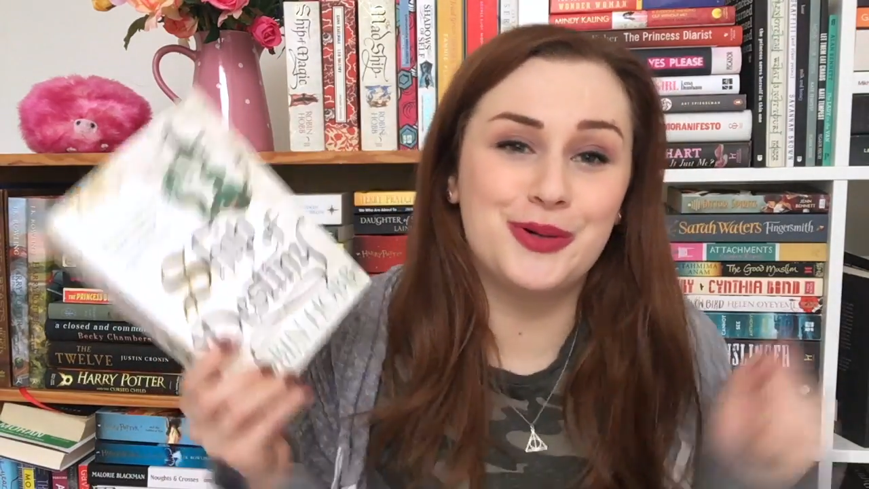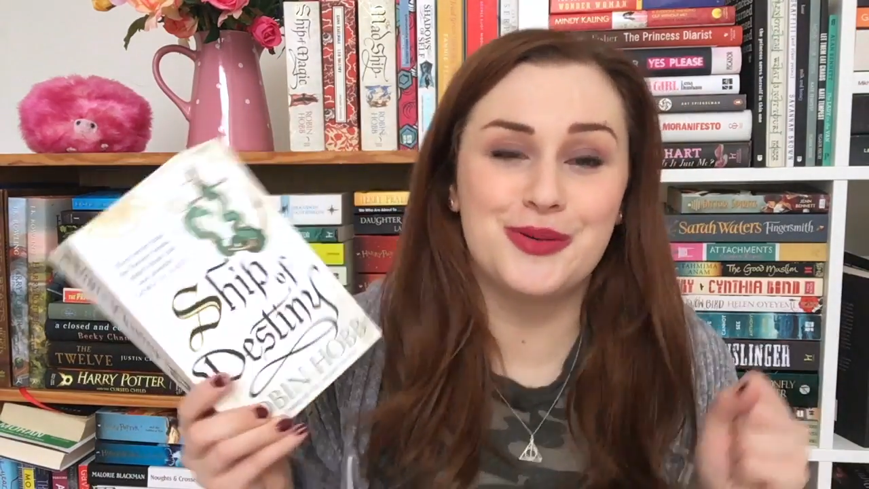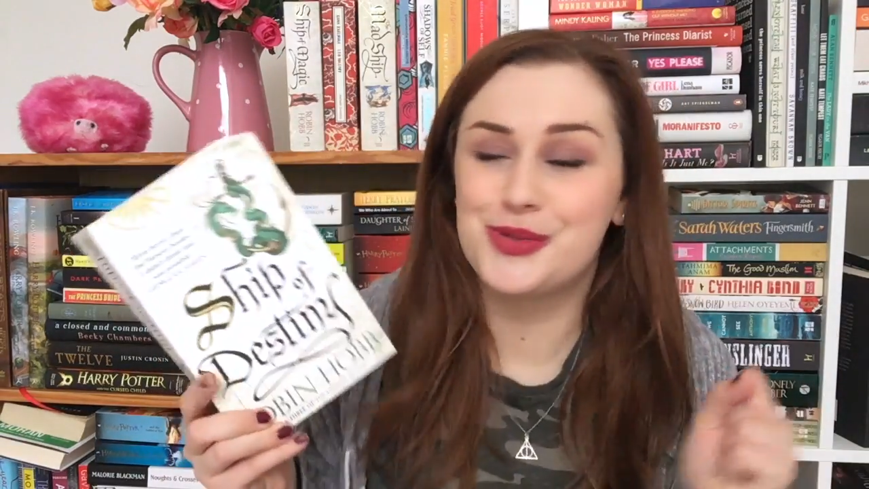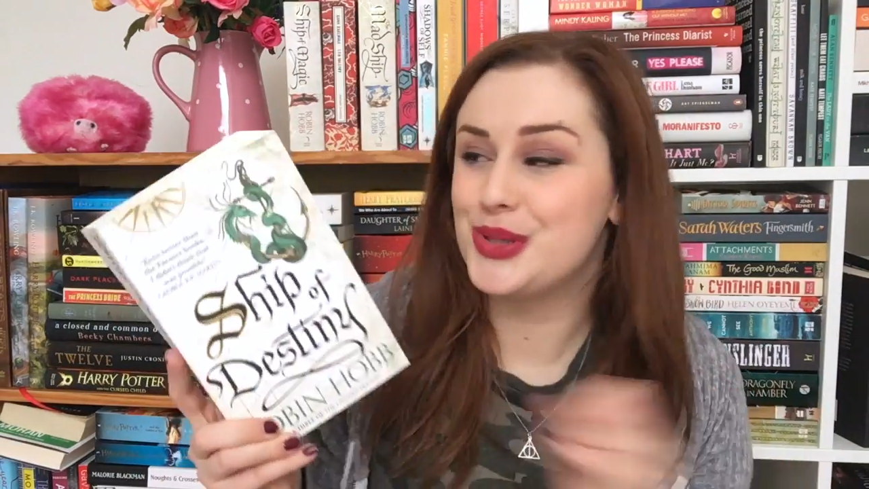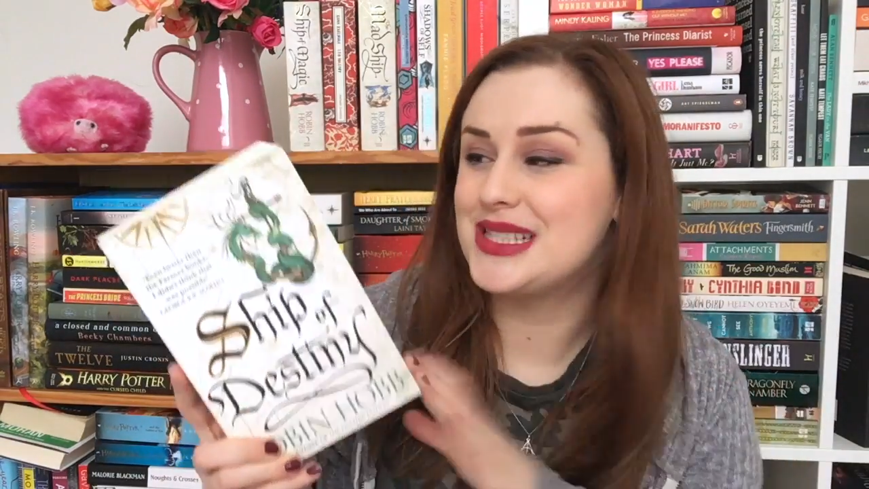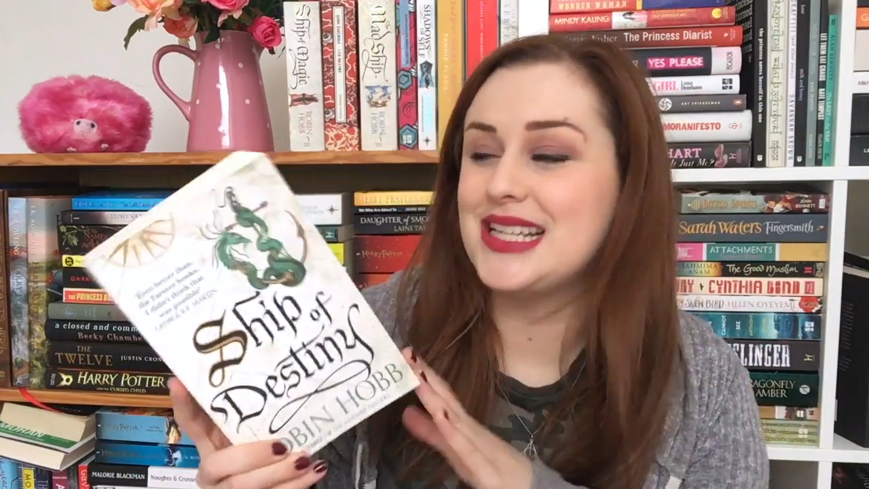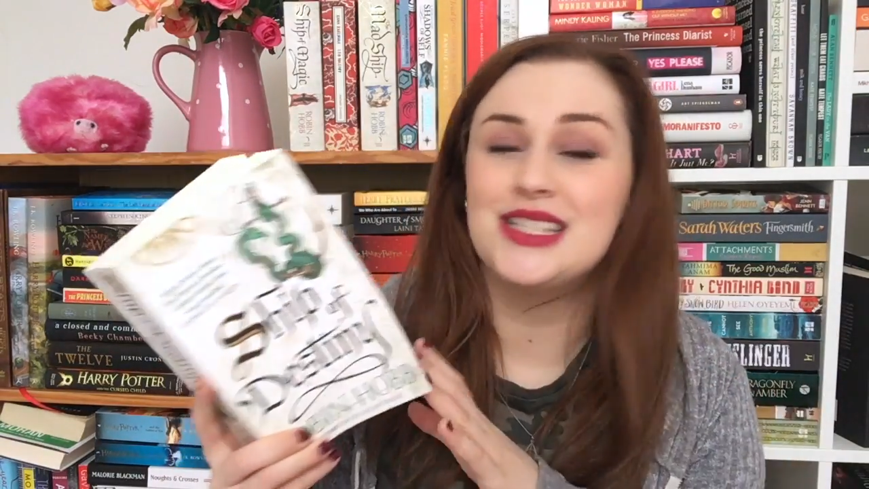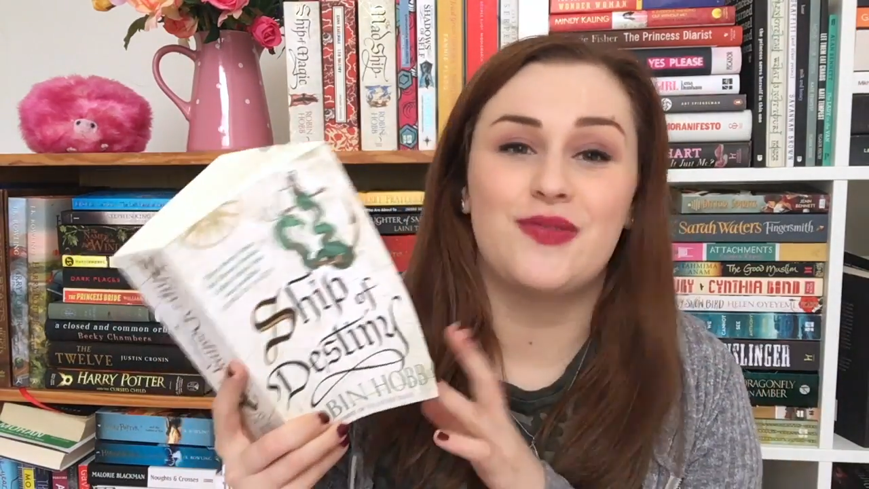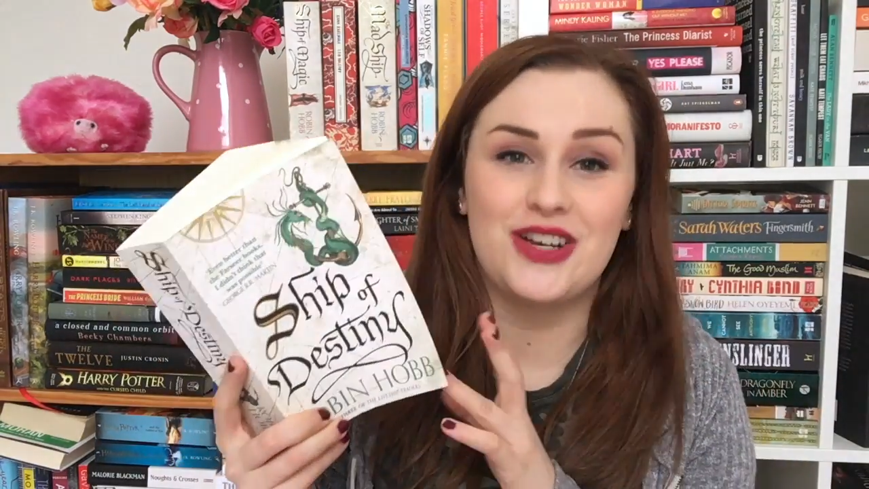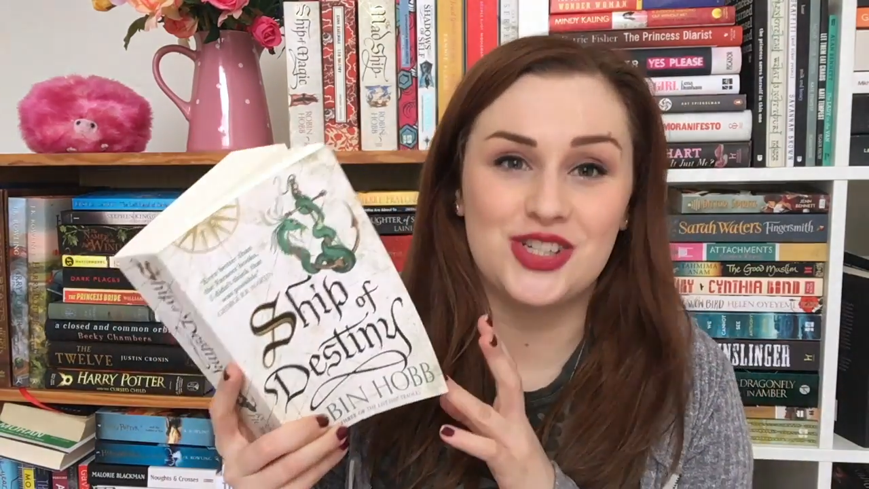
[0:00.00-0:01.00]
Oh, I'm so excited
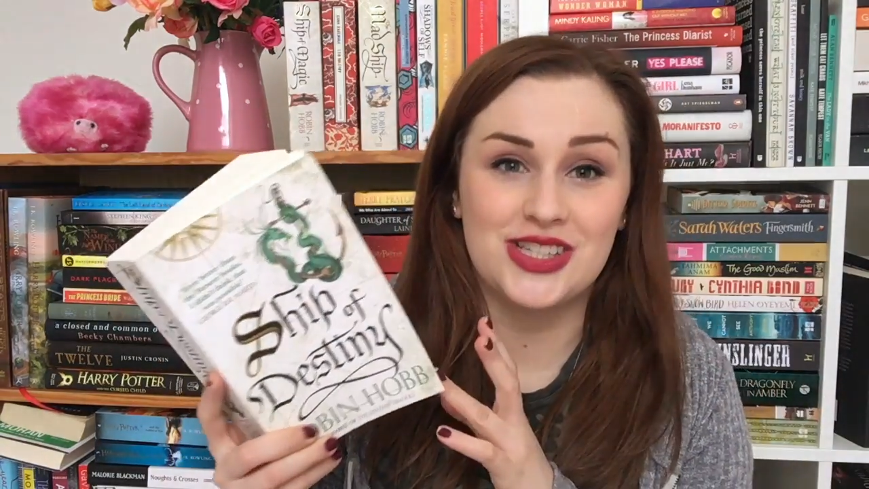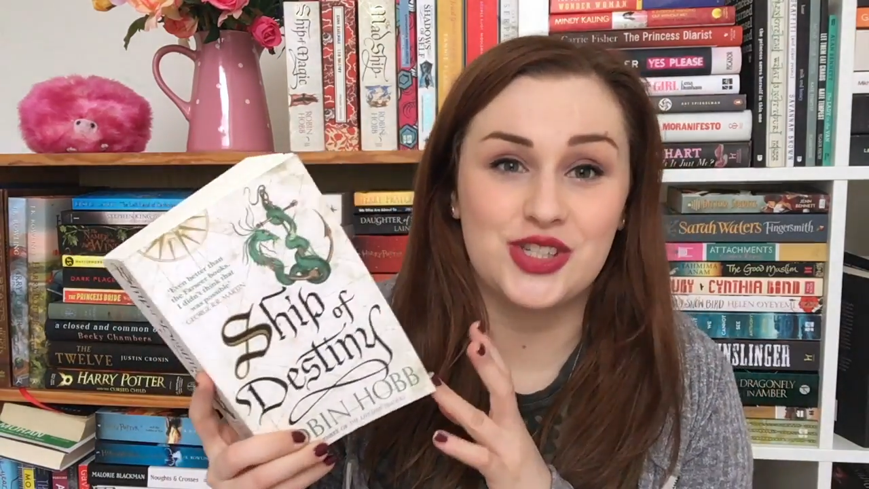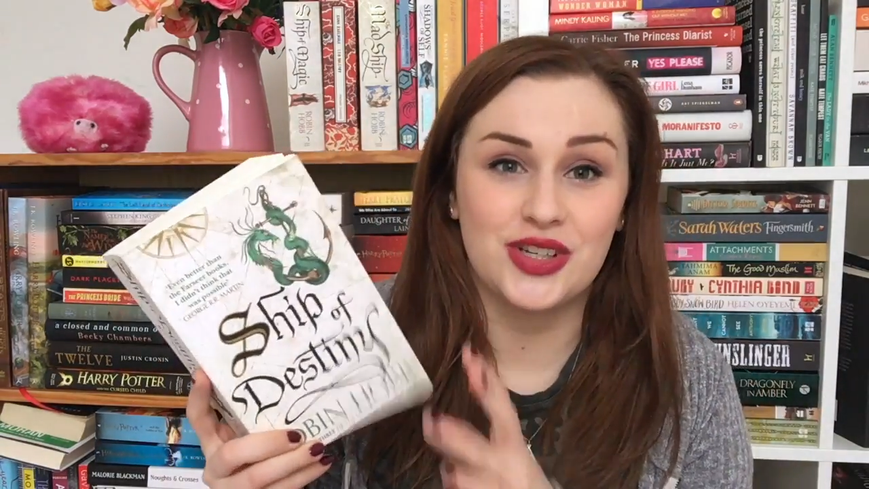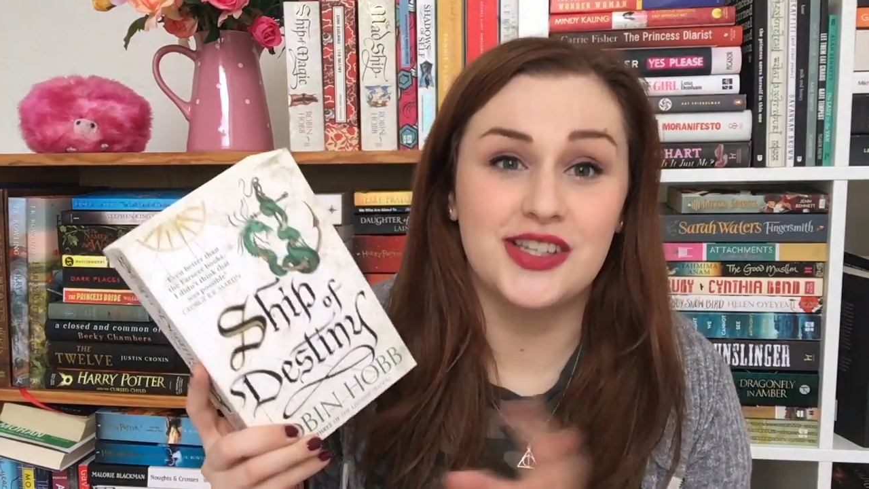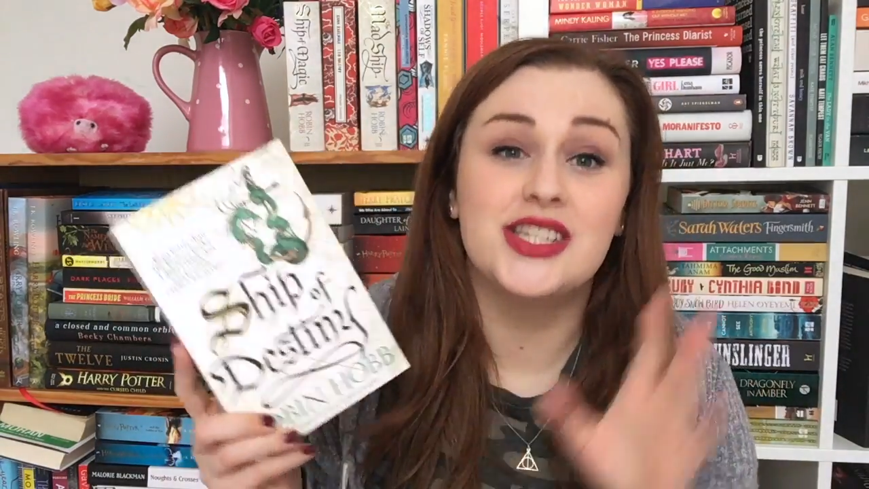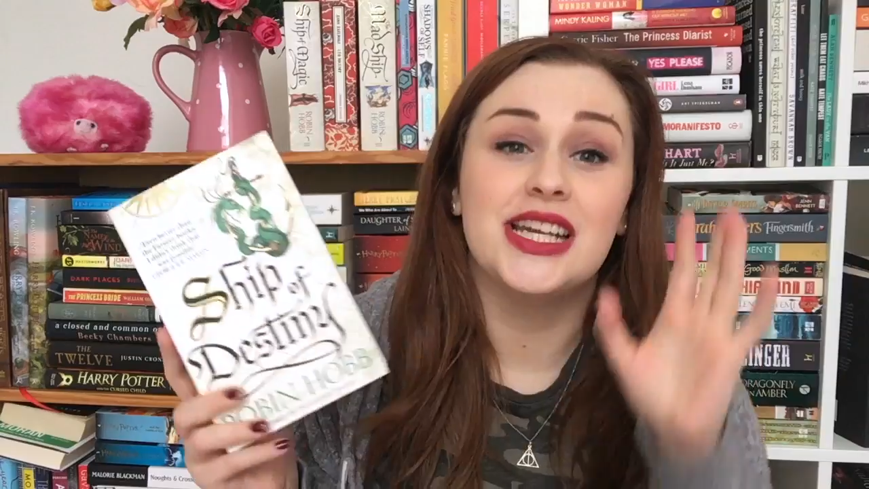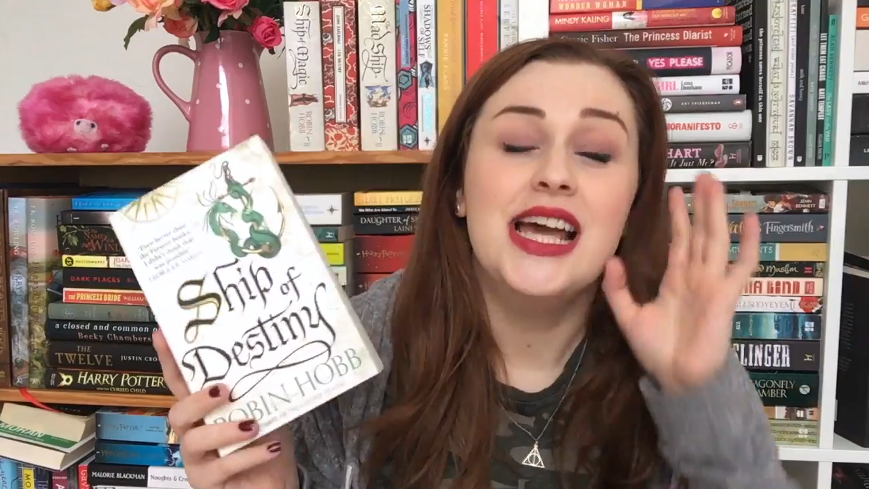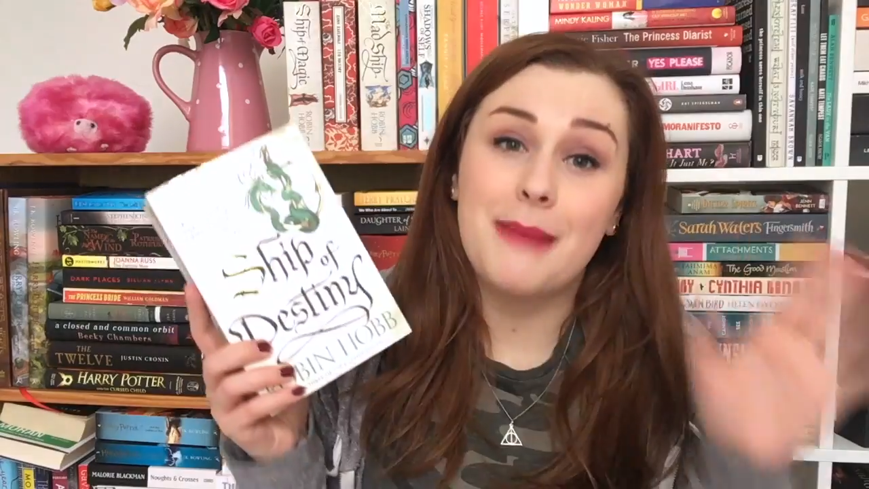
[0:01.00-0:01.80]
to finish this trilogy.